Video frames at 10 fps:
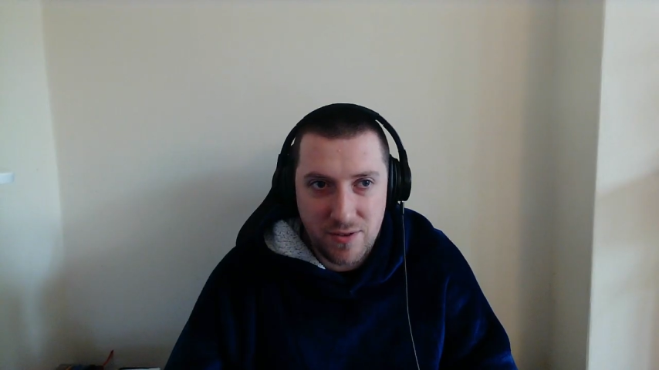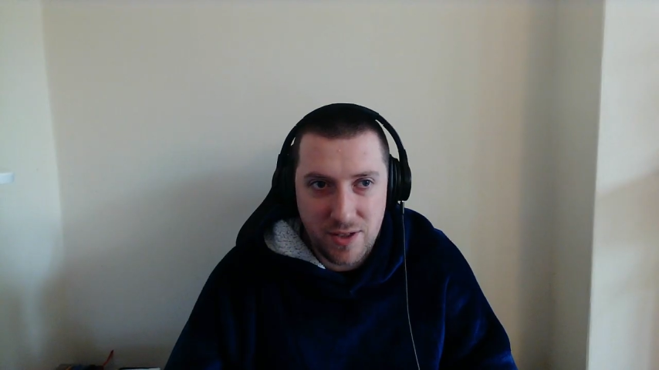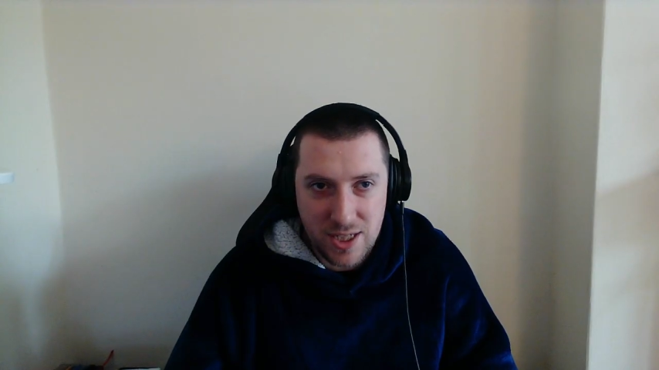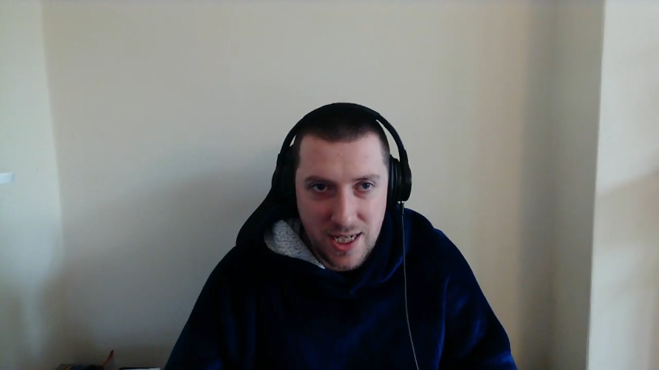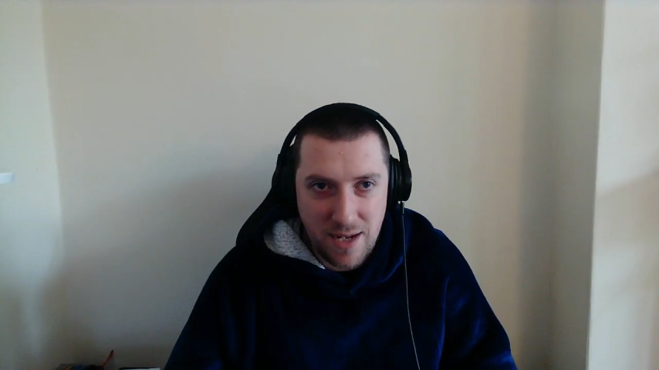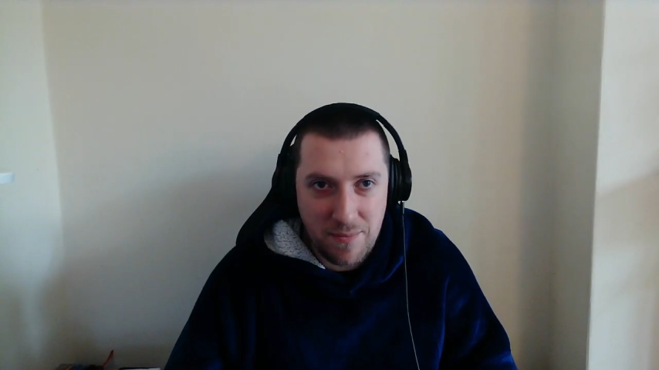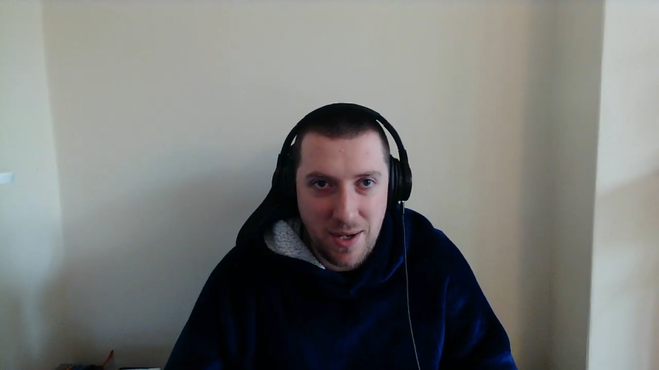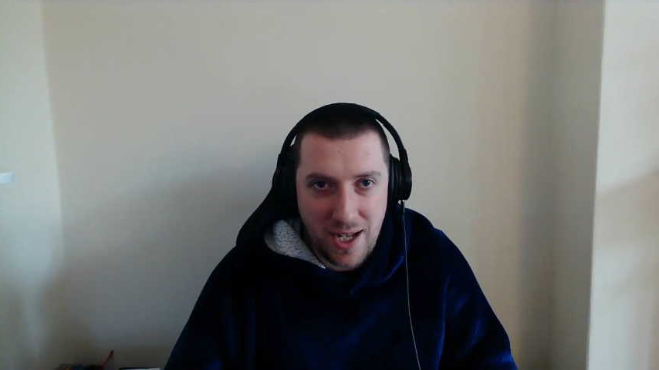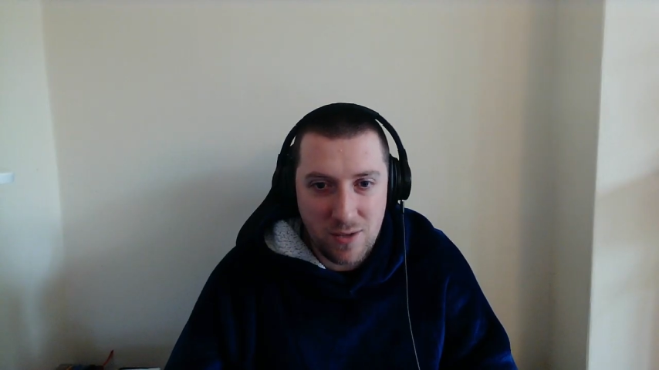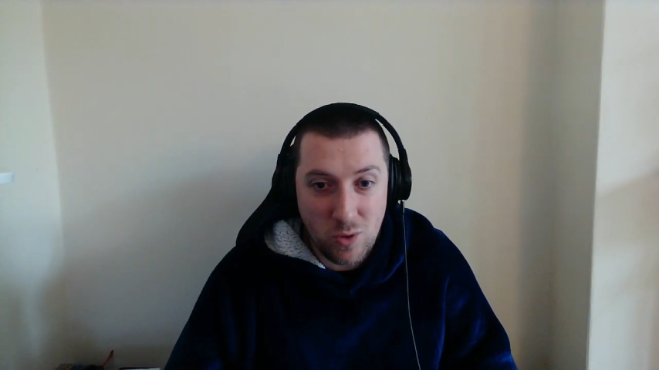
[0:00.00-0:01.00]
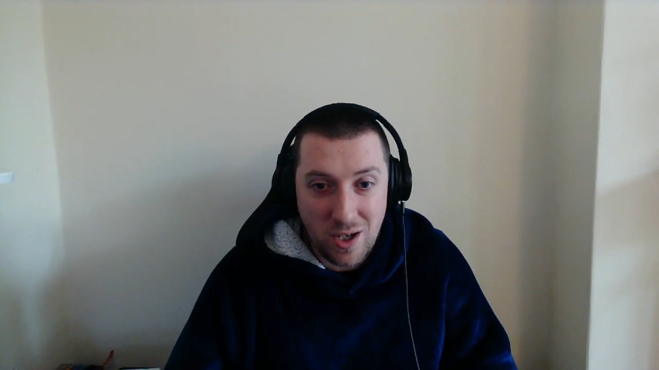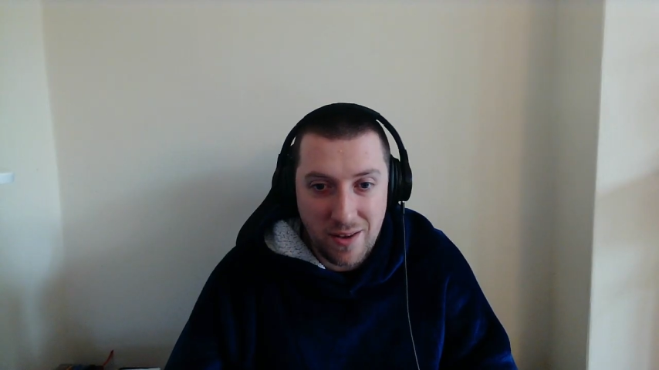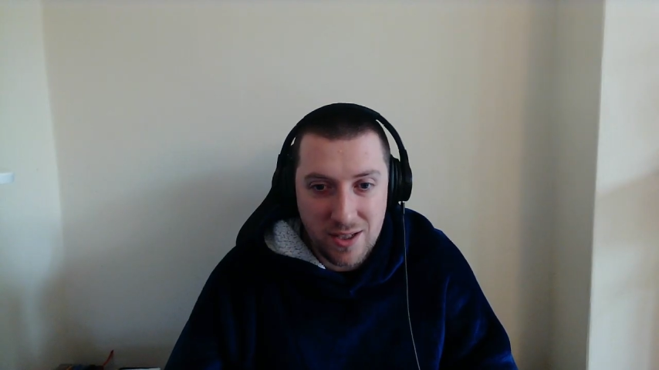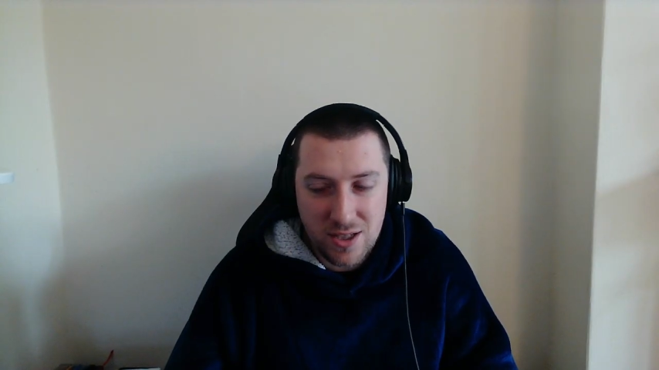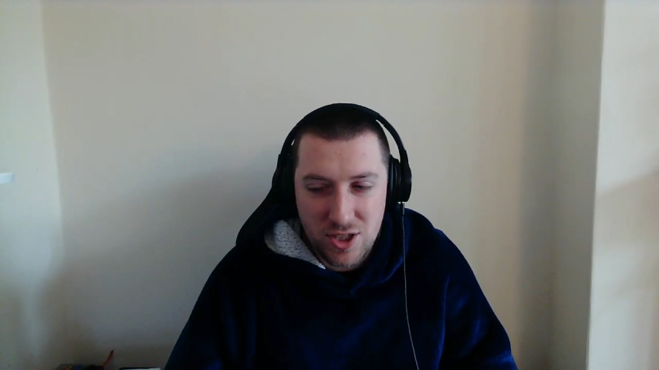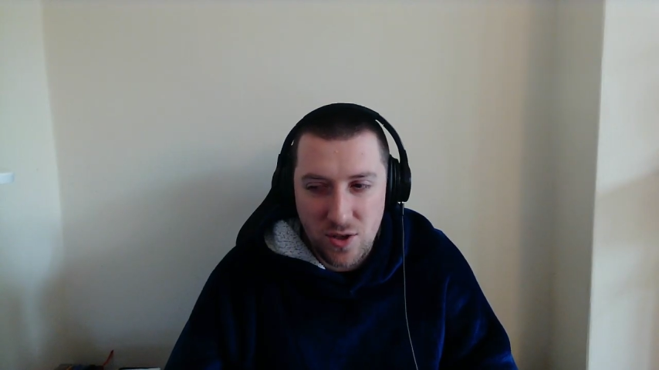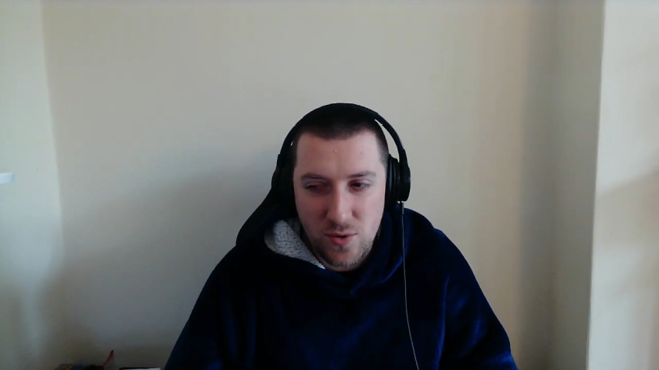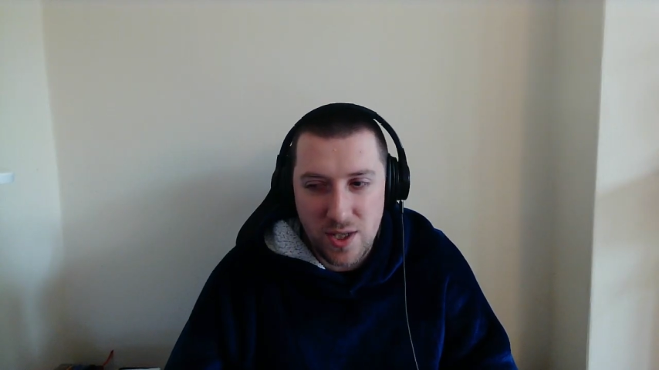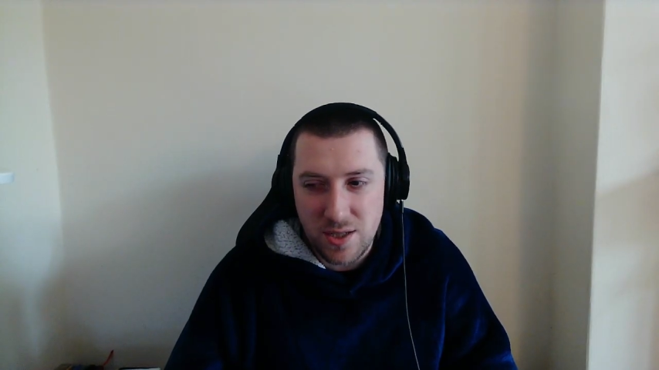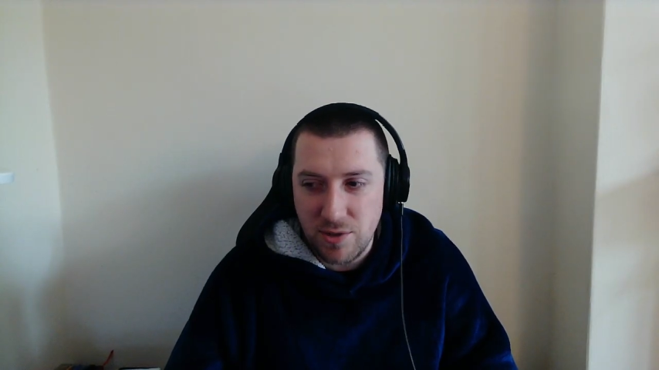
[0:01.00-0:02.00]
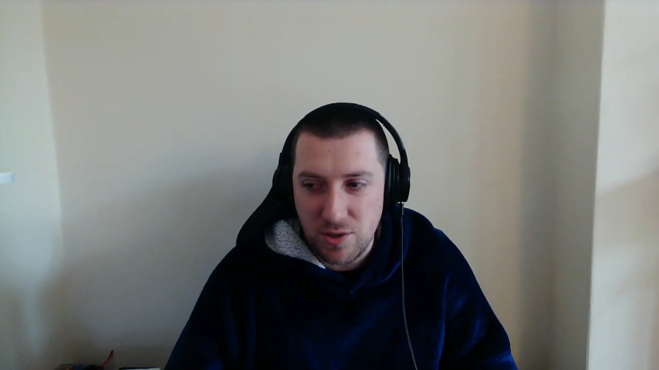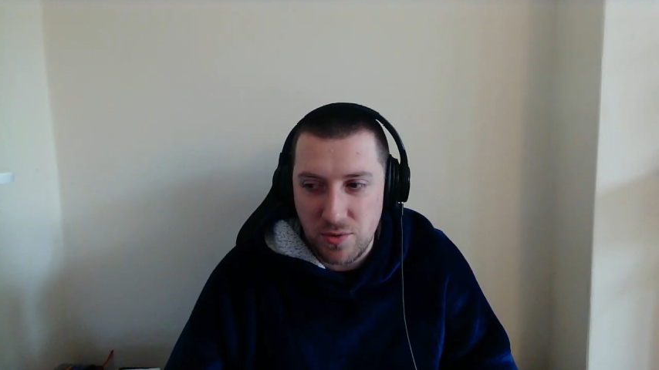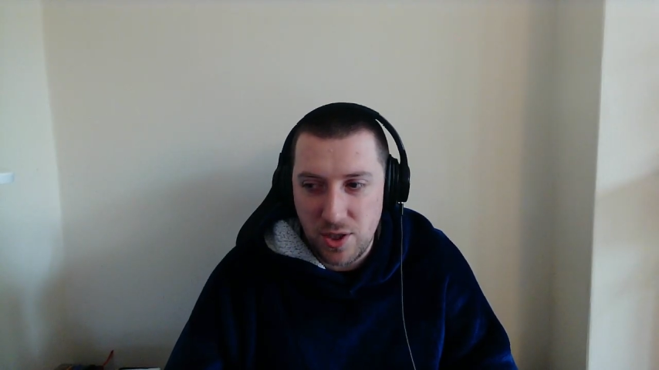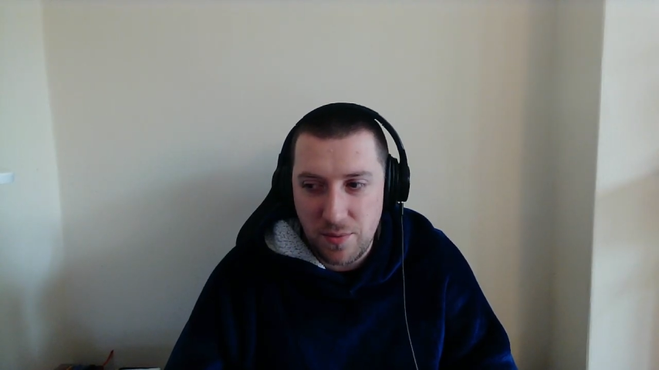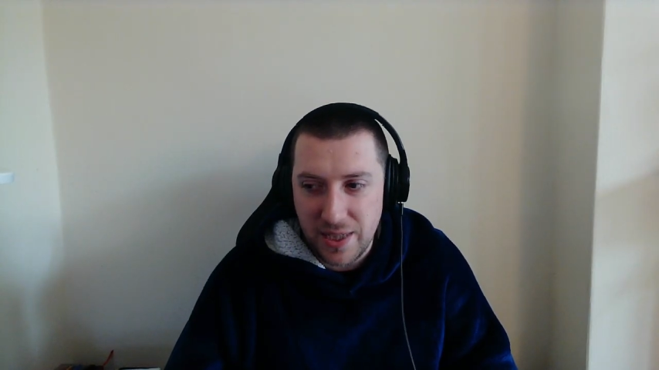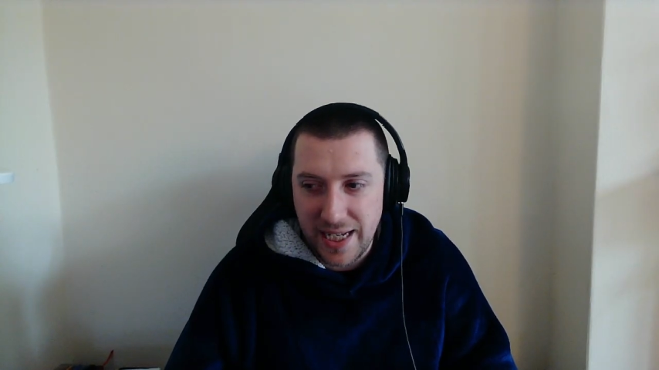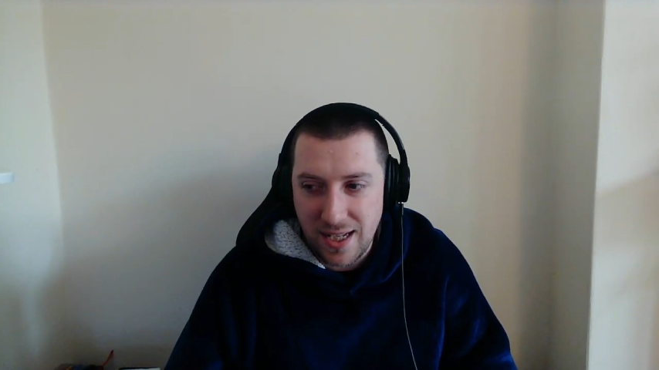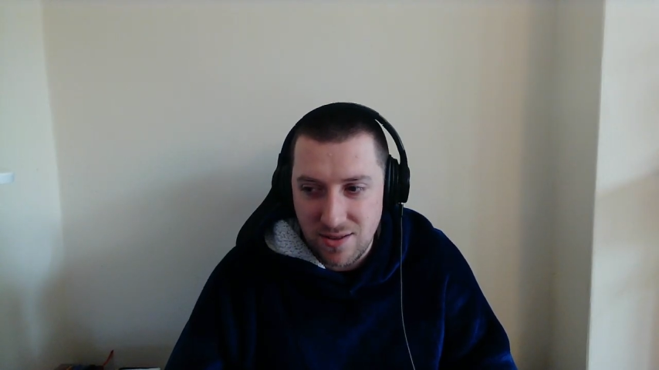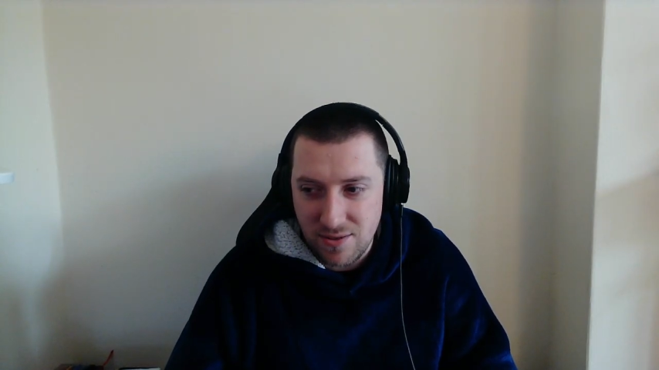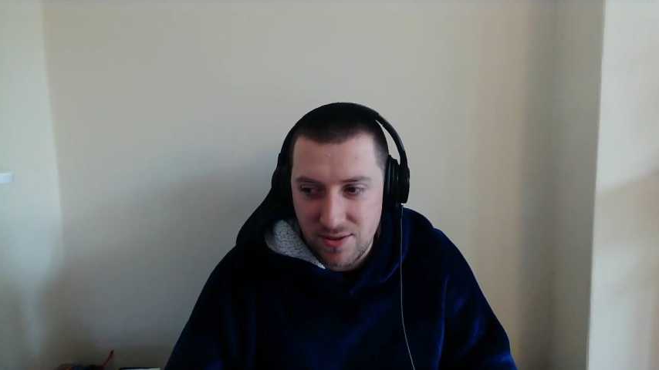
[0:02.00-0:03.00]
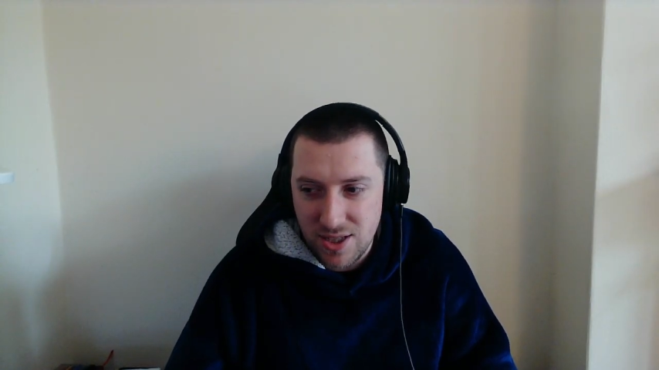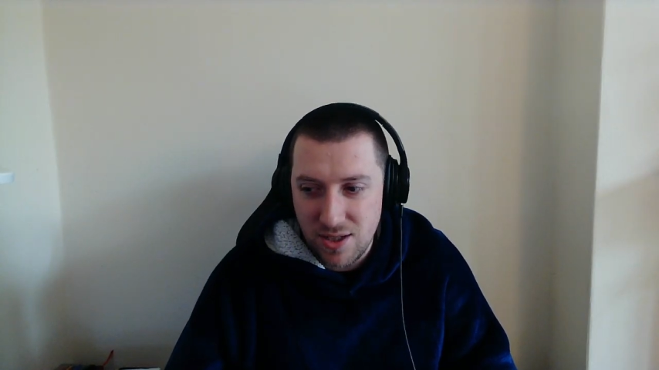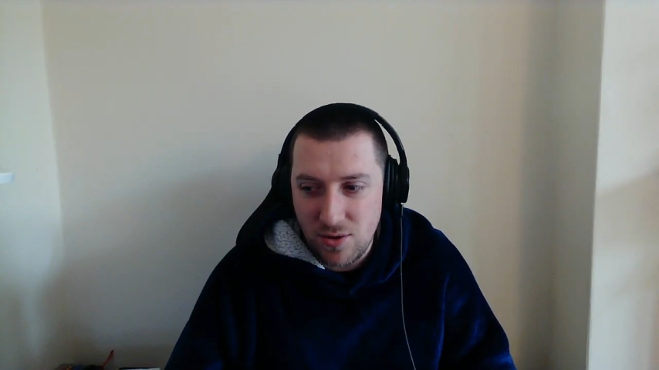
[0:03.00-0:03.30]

the DM, and one other, so it's possible that'll be cancelled,